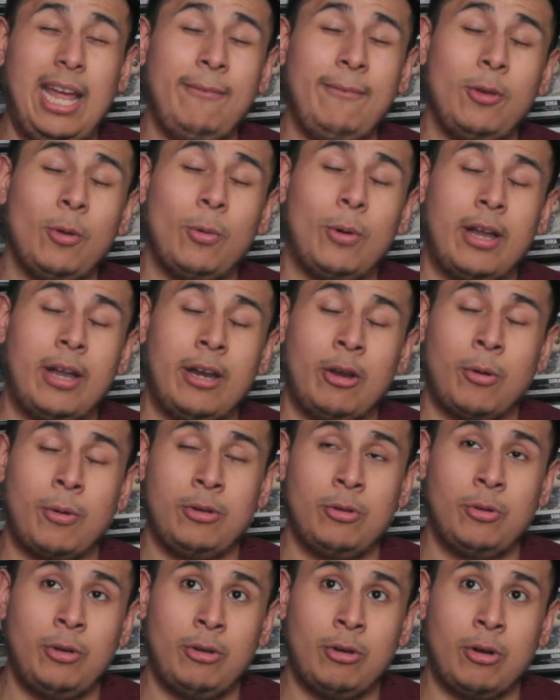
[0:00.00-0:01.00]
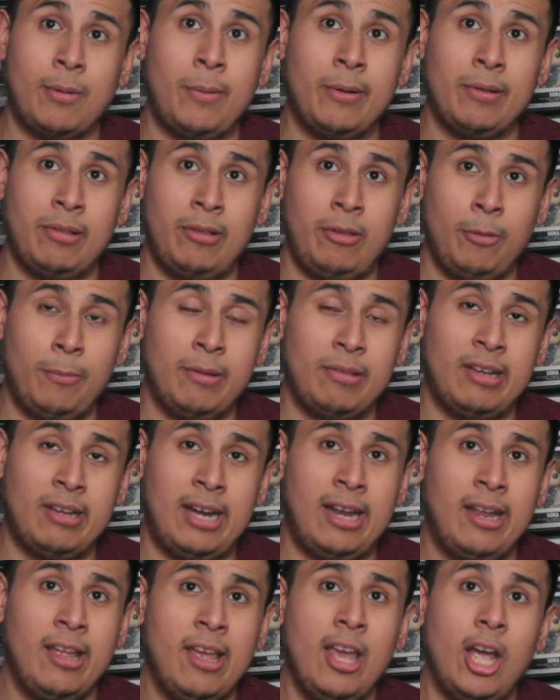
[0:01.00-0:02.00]
If you want to know, we're doing normal WOTT
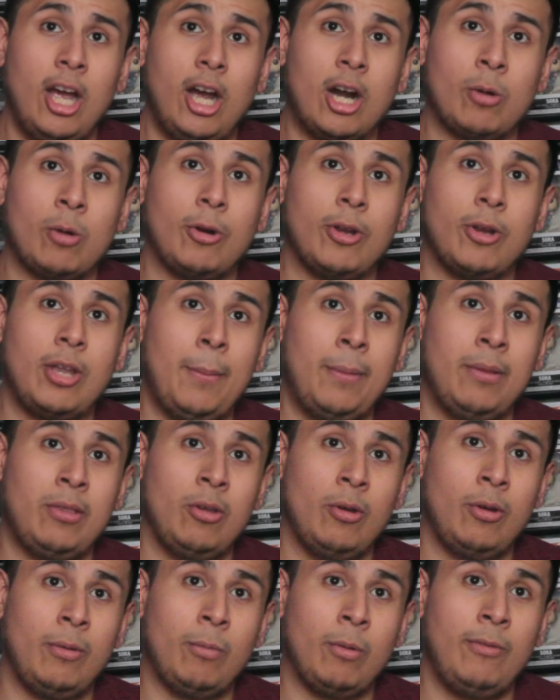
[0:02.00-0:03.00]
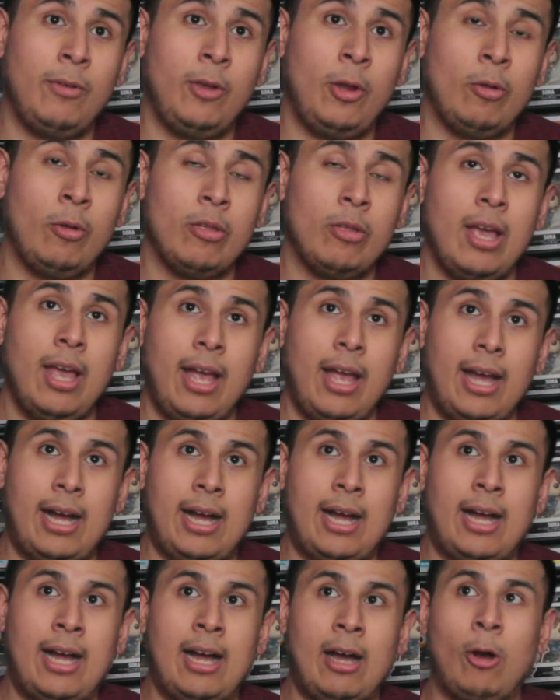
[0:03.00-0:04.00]
besides our rookie episode reviews.
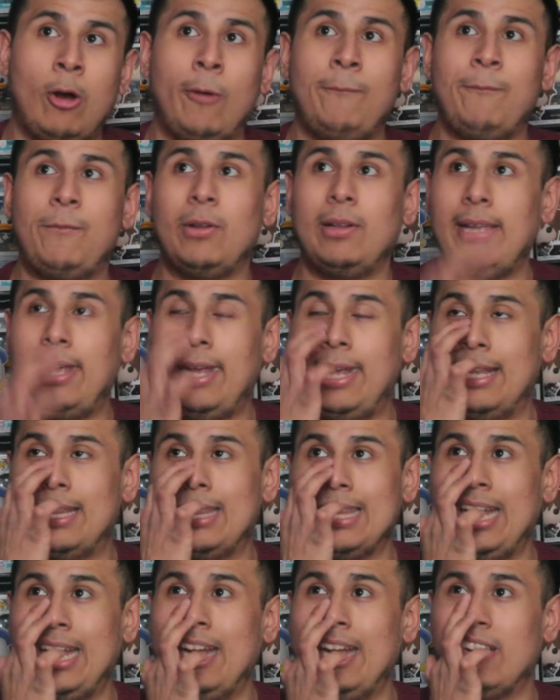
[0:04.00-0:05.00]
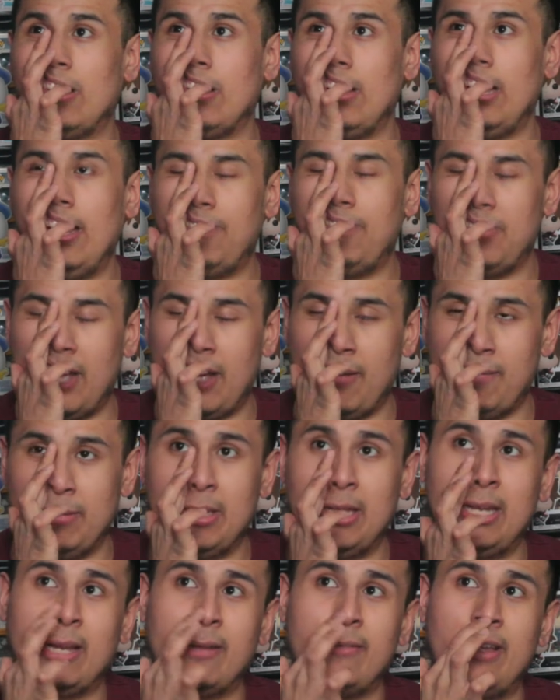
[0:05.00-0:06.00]
Hopefully later, if not
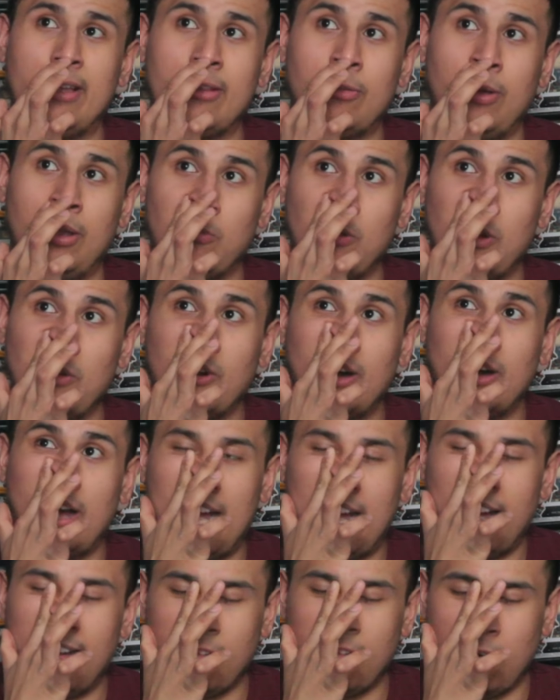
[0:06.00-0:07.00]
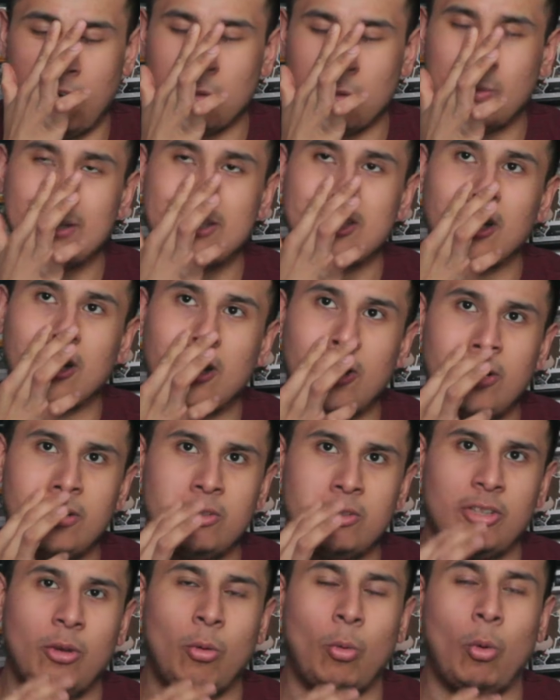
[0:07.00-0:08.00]
beginning of next week, we will have our
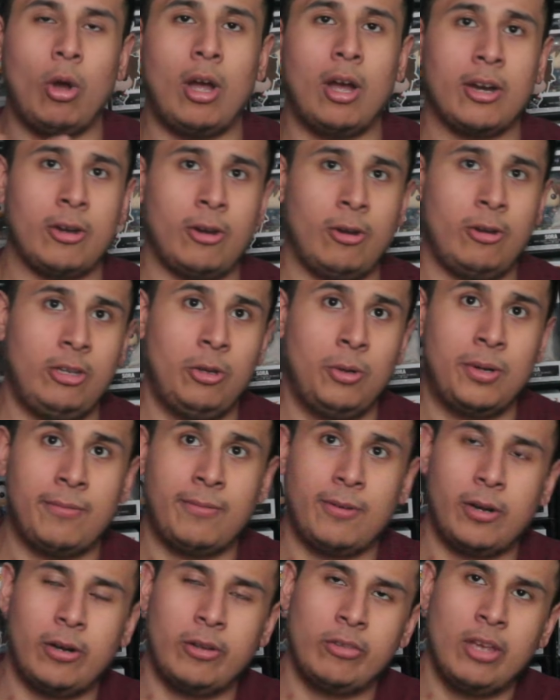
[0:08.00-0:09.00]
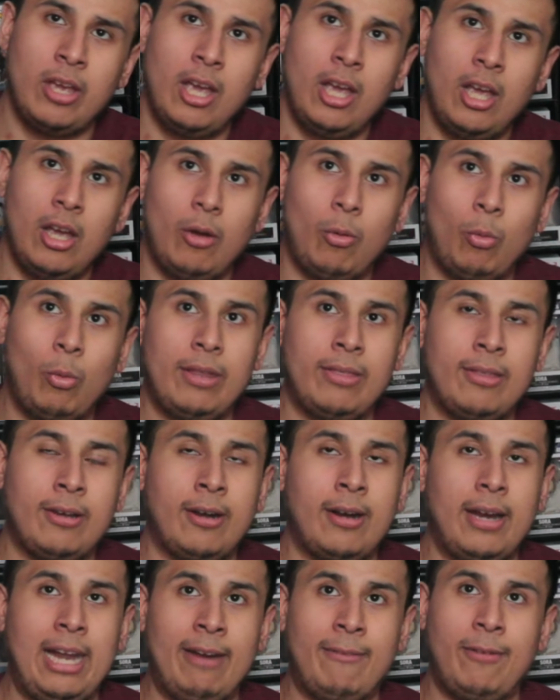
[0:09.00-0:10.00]
return to the Walker universe with
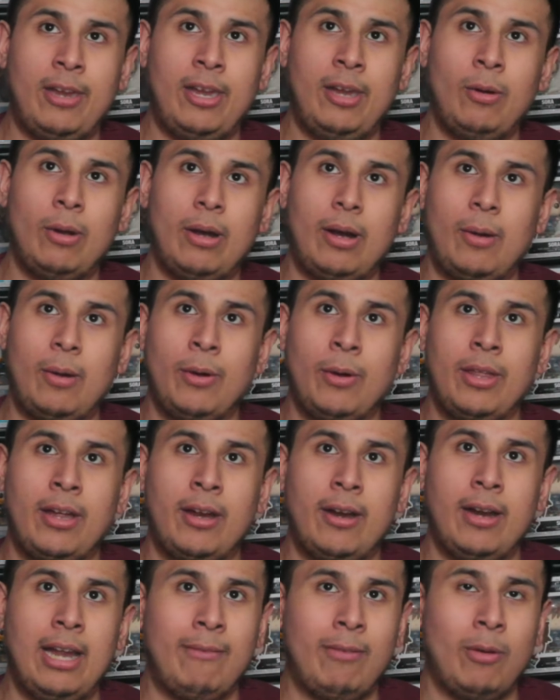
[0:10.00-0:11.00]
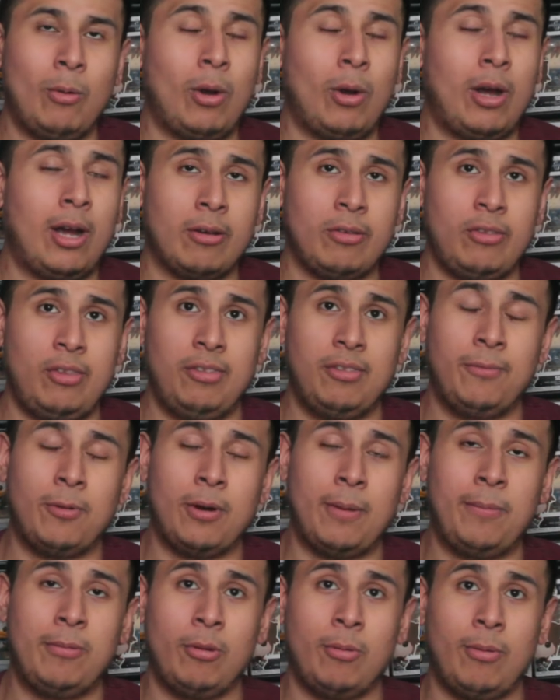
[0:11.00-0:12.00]
our every Walker season
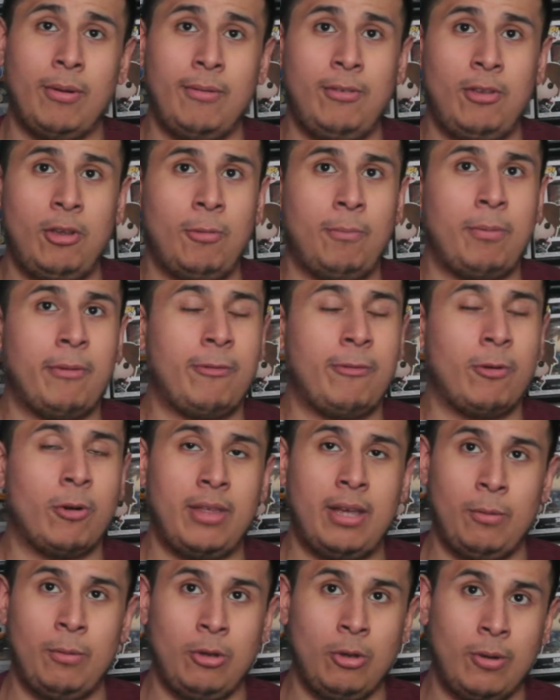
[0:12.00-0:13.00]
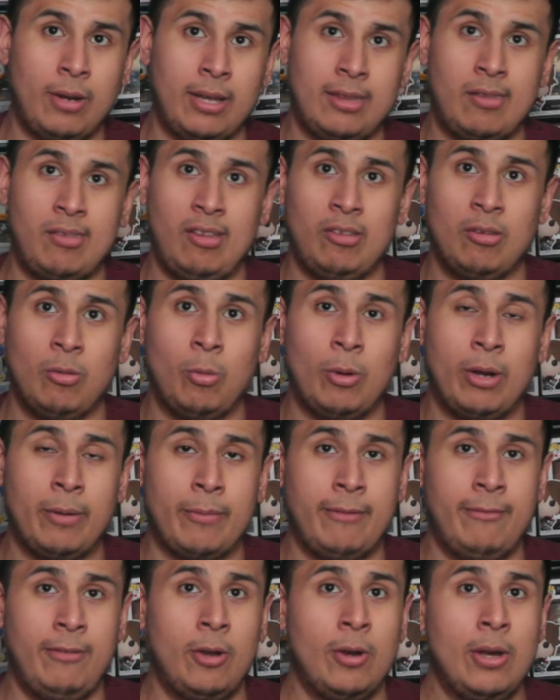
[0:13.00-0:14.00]
4 episode review. Before that, you'll get the season
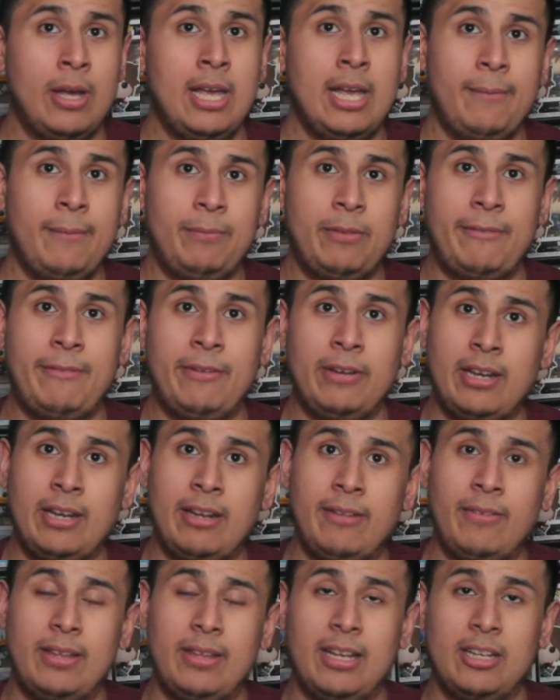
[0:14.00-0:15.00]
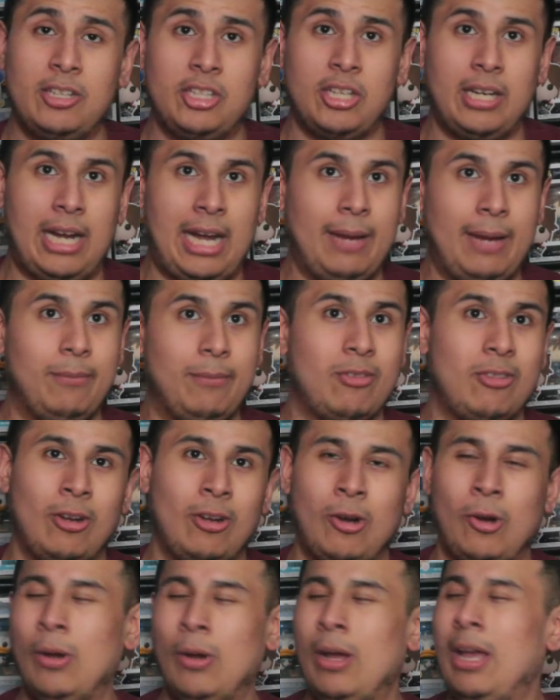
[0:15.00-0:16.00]
1 review definitive edition. I'm
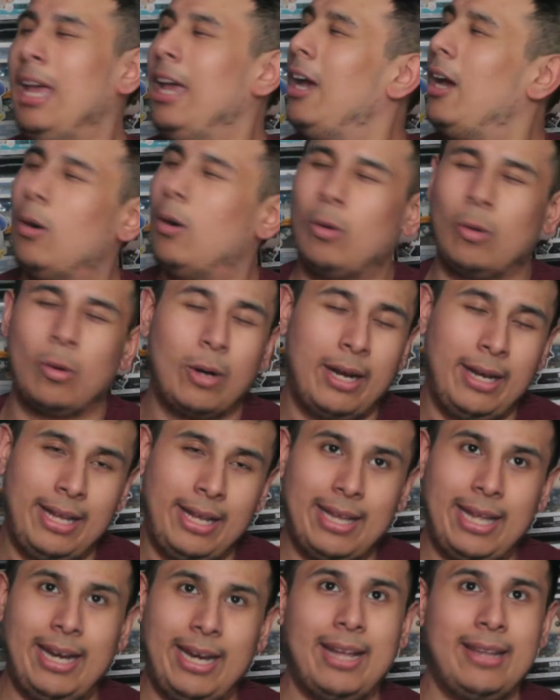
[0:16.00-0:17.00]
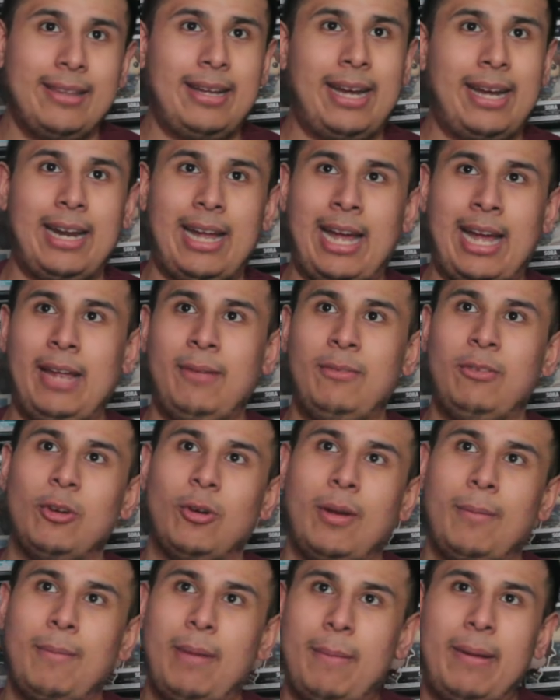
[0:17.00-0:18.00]
still running late on that. I'm
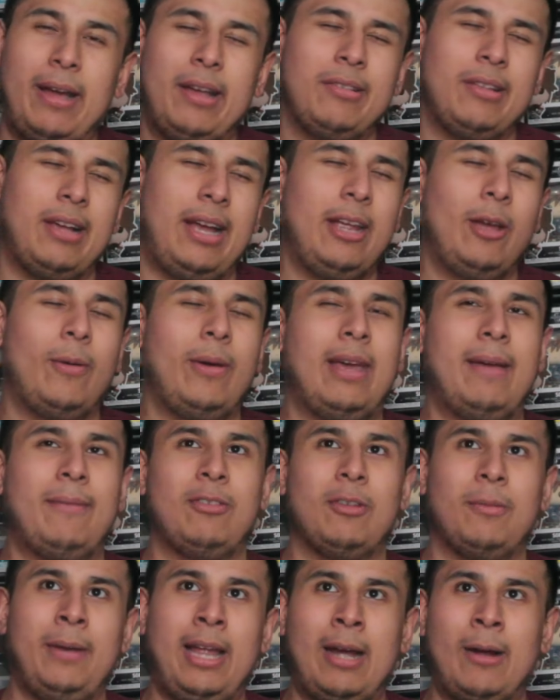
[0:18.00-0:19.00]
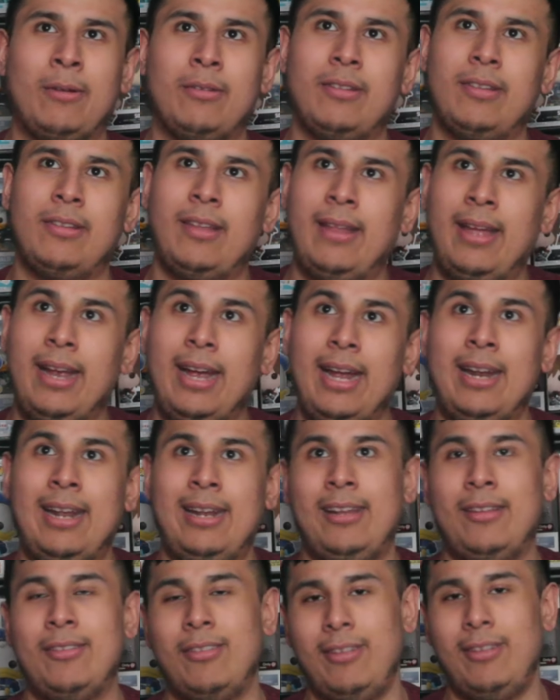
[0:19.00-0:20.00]
doing my best. I only have so many hours in the day, and I
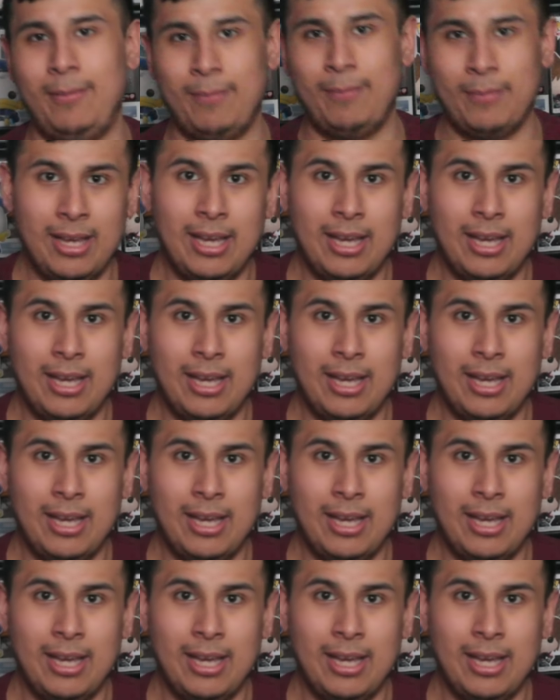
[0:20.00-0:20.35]
need sleep.